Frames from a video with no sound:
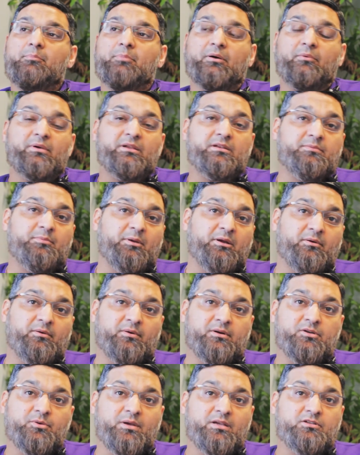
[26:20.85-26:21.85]
But
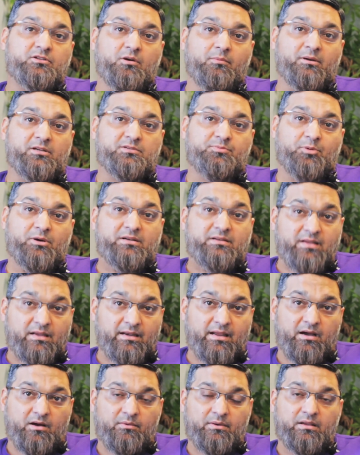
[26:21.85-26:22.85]
we're doing so much printing
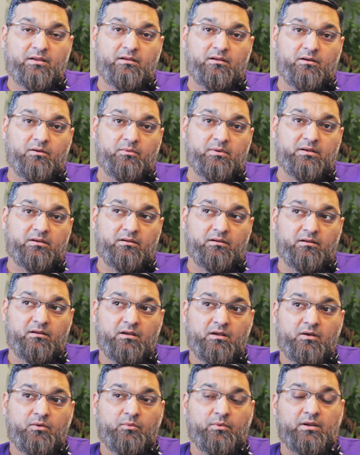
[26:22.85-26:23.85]
now. We
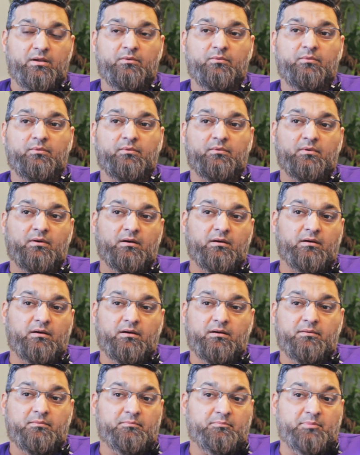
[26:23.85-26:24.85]

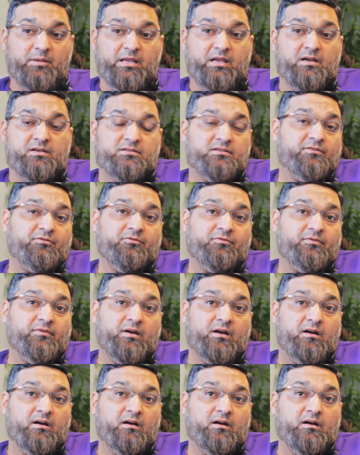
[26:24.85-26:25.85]
because
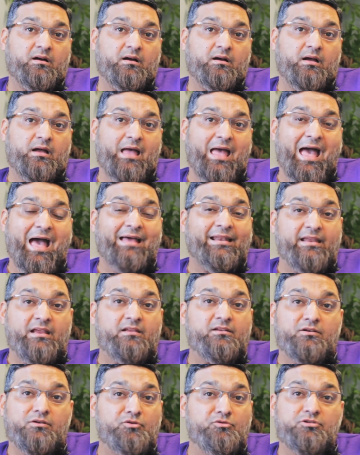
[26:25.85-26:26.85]
of
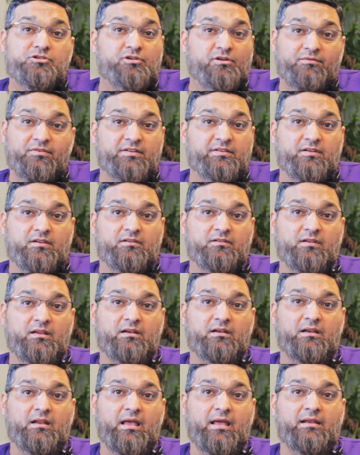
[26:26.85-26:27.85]
adding new services
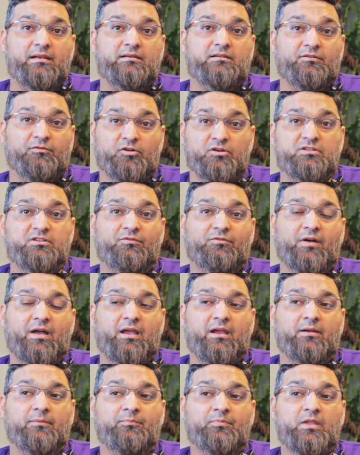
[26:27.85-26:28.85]
and
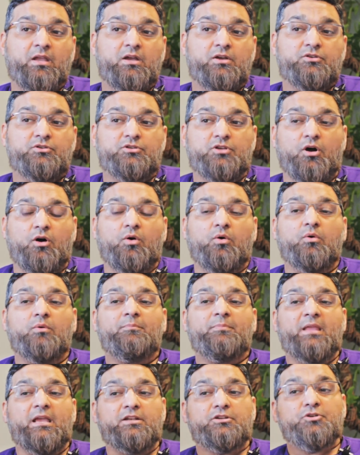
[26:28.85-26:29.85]
diversifying. So
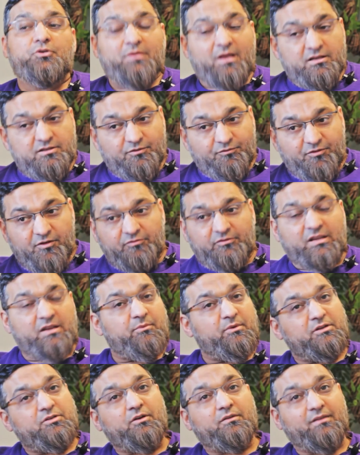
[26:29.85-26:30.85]
in 2015,
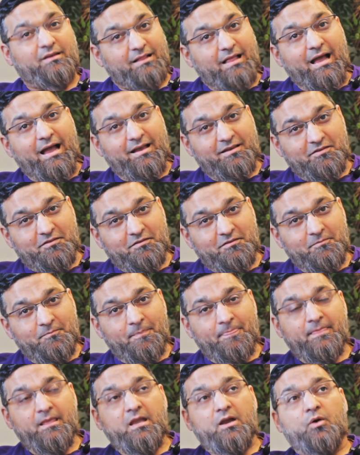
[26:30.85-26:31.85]
we took the class.
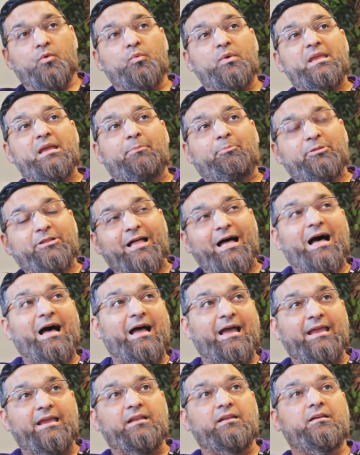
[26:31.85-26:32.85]
We
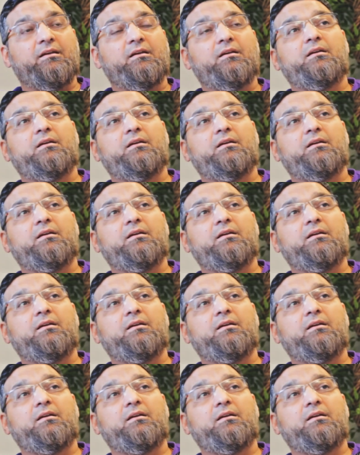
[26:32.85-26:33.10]
applied.